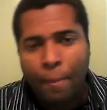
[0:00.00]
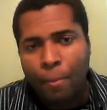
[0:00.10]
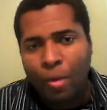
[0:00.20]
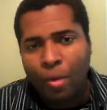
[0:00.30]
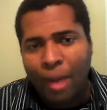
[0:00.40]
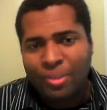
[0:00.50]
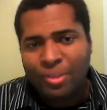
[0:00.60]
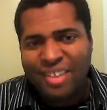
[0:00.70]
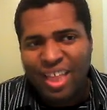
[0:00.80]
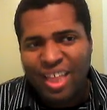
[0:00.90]
what I
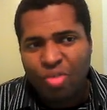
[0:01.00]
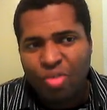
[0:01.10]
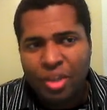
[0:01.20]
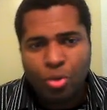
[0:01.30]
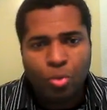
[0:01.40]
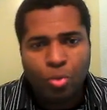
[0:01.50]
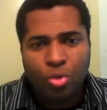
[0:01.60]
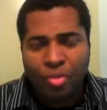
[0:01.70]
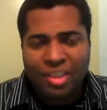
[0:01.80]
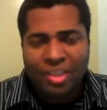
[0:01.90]
would say three
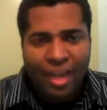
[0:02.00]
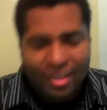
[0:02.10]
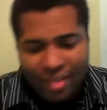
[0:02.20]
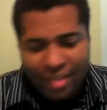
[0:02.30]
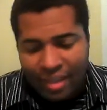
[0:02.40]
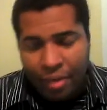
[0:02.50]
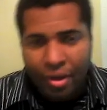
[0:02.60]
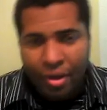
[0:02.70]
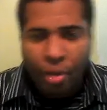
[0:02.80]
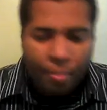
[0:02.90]
tools, three sciences that I think
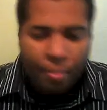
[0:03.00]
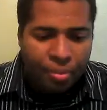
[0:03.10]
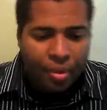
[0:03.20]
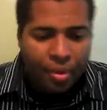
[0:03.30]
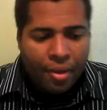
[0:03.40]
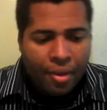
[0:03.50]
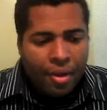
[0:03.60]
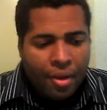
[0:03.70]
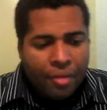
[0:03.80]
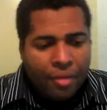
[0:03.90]
could help.
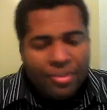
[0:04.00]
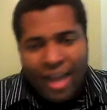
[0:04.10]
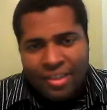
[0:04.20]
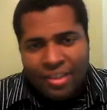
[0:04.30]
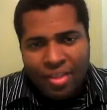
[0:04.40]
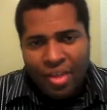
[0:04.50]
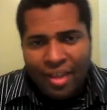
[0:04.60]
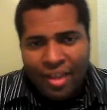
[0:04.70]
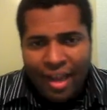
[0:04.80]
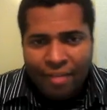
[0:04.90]
Science is a
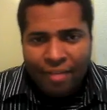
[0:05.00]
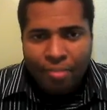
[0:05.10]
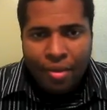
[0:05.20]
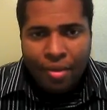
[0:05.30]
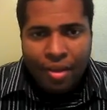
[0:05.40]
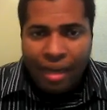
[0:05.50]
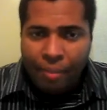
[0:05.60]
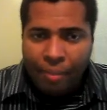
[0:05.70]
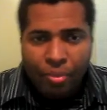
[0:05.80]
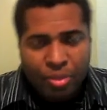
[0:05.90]
thing that a lot
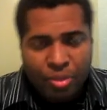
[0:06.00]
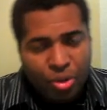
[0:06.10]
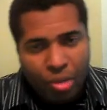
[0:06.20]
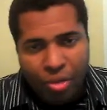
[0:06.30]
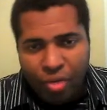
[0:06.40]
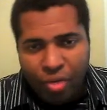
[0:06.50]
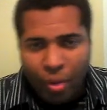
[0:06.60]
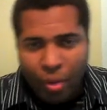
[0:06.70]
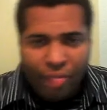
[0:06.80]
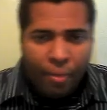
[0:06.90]
of people in the spiritual community run
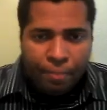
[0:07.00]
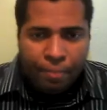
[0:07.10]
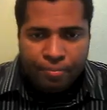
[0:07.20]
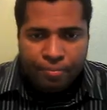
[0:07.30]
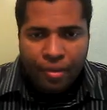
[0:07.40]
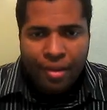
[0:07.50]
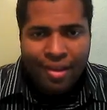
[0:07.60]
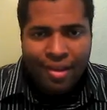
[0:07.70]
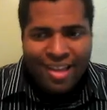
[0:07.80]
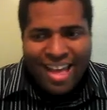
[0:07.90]
away from,
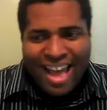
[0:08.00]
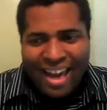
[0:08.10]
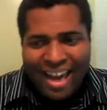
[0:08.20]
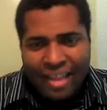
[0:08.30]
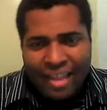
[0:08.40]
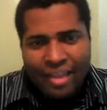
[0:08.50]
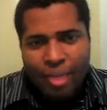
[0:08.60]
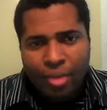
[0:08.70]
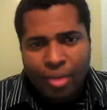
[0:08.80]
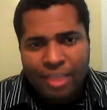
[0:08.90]
and I think
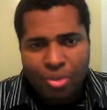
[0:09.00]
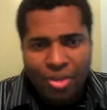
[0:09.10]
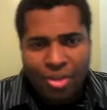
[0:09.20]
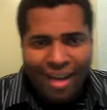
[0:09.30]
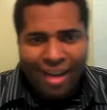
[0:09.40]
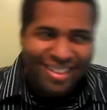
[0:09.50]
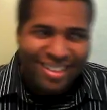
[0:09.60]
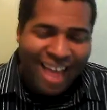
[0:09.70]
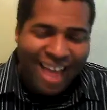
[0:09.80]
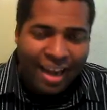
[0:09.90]
that's why spirituality is
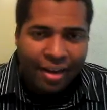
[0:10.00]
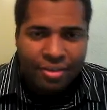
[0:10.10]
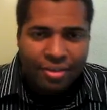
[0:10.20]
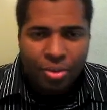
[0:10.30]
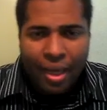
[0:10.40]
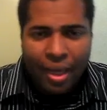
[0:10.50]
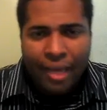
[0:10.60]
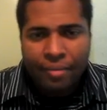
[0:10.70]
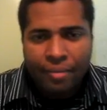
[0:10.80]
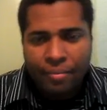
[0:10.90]
lacking today,
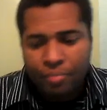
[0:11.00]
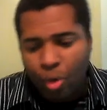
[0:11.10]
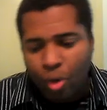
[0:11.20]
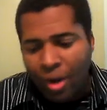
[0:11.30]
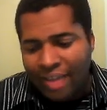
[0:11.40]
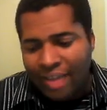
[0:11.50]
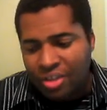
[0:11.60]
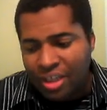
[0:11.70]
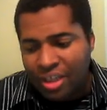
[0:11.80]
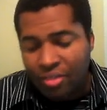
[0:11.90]
or it hasn't
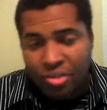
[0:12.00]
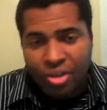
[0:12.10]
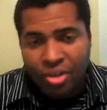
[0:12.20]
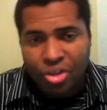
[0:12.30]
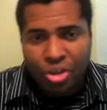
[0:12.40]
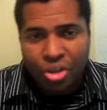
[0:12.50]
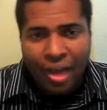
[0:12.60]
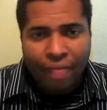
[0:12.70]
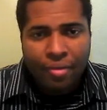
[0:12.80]
achieved the results it should have.